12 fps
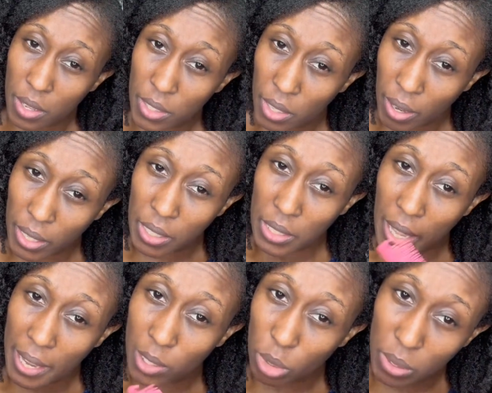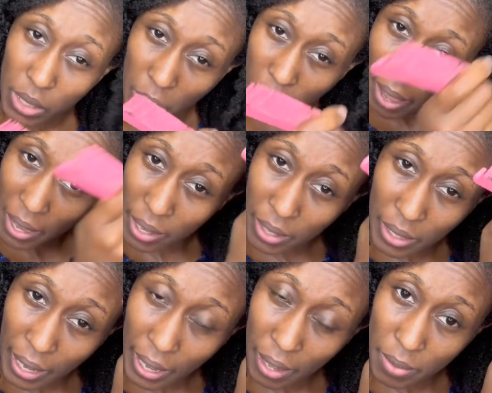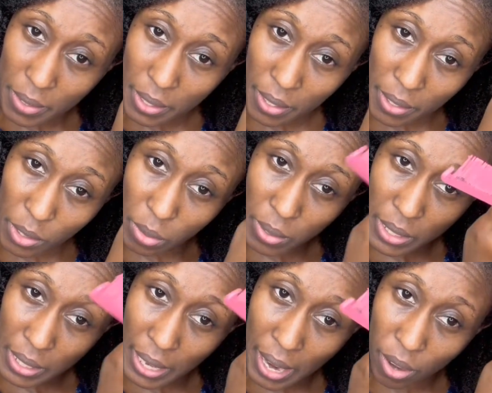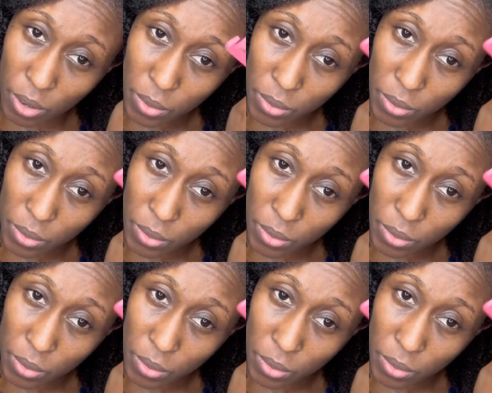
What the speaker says: So I just like twisted my hair like I was gonna twist it out.